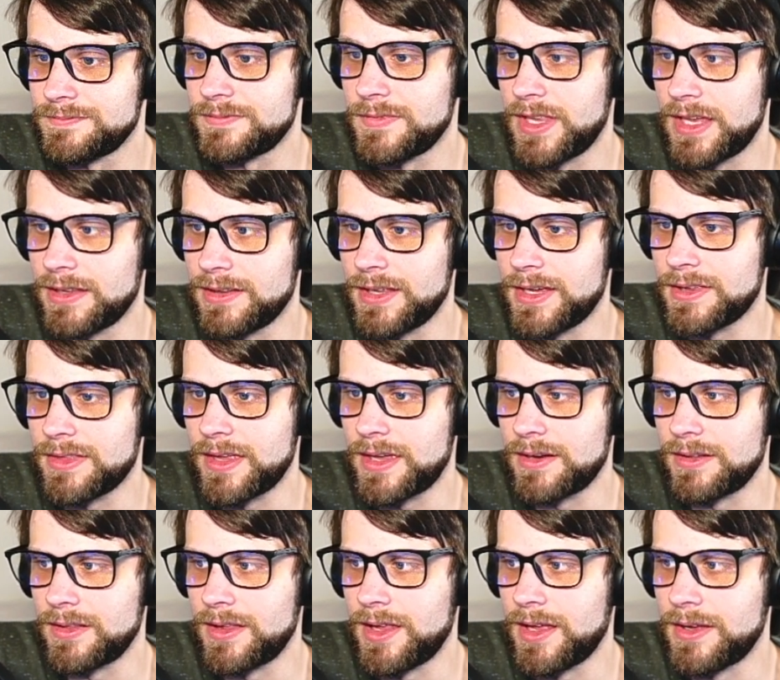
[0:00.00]
I like
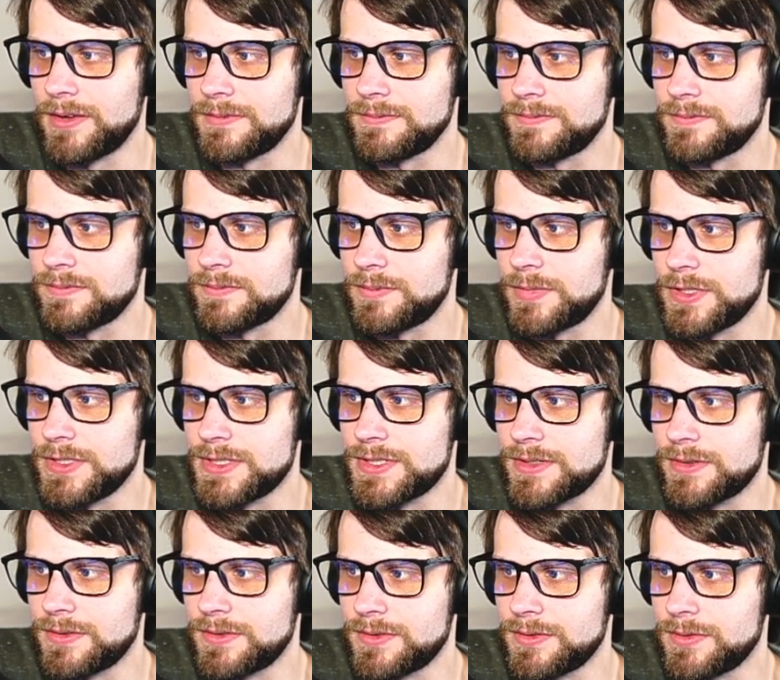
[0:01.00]
that a lot. Please
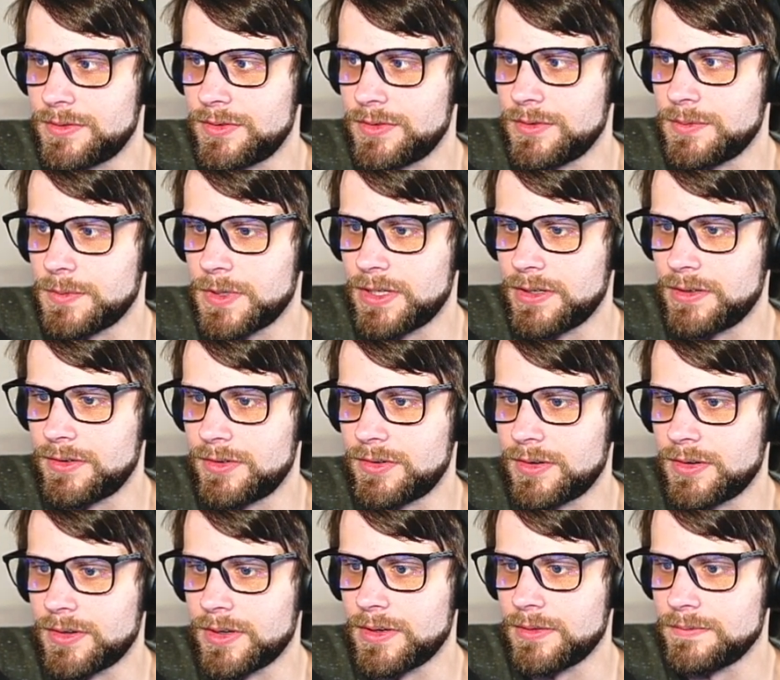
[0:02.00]
don't do too much.
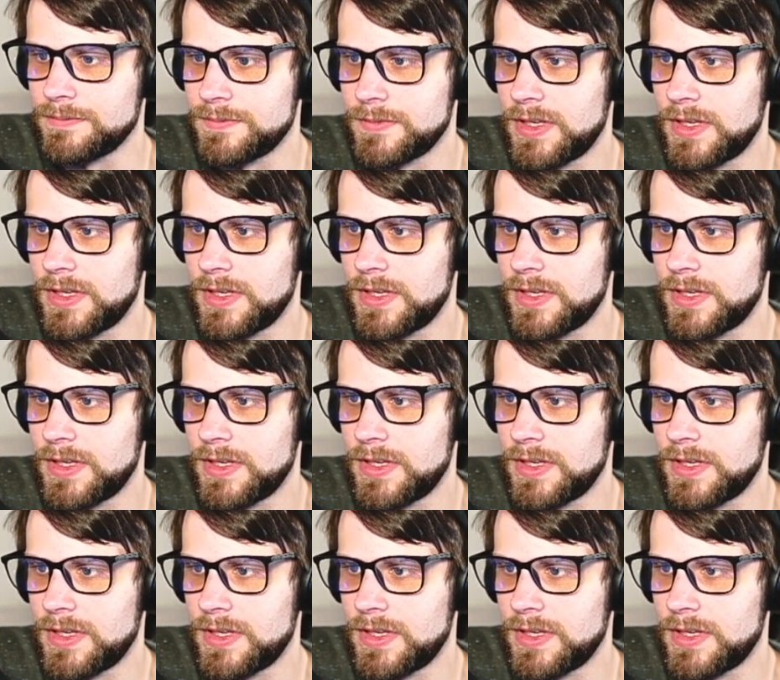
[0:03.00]
Okay.